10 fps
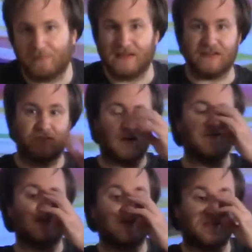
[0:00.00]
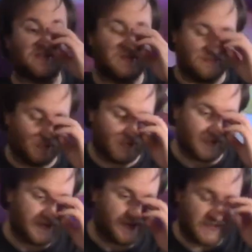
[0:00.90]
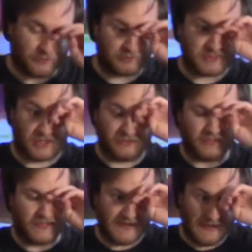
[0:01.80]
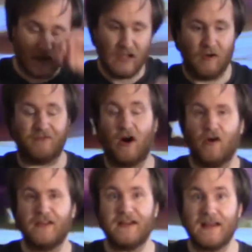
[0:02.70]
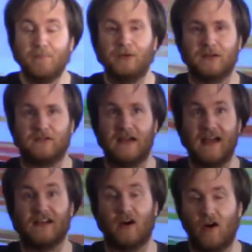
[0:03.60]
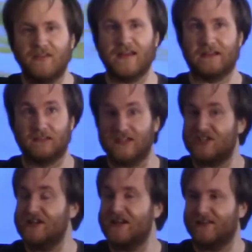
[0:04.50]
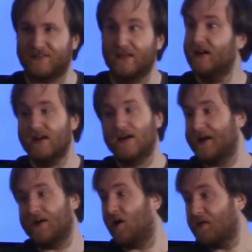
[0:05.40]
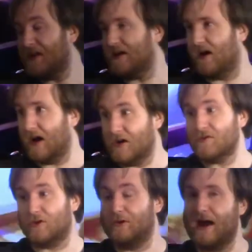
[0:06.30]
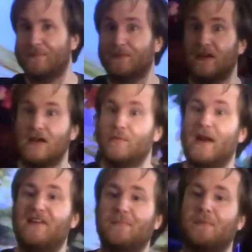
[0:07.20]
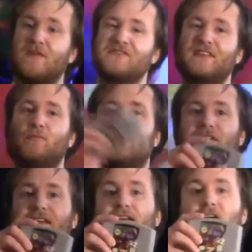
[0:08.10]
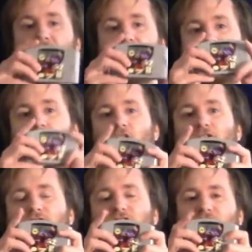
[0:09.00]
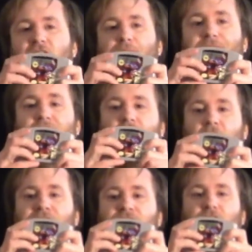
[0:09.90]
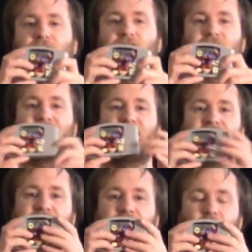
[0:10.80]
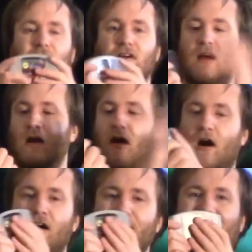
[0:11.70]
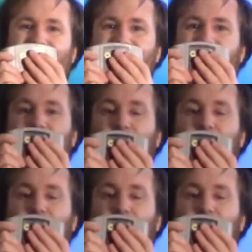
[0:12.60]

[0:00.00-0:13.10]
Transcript: playing Star Fox 64 on Nintendo Switch Online with all that input lag, all that glitchiness, and all that other crap when I have a perfectly working cartridge copy of Star Fox 64 on my Nintendo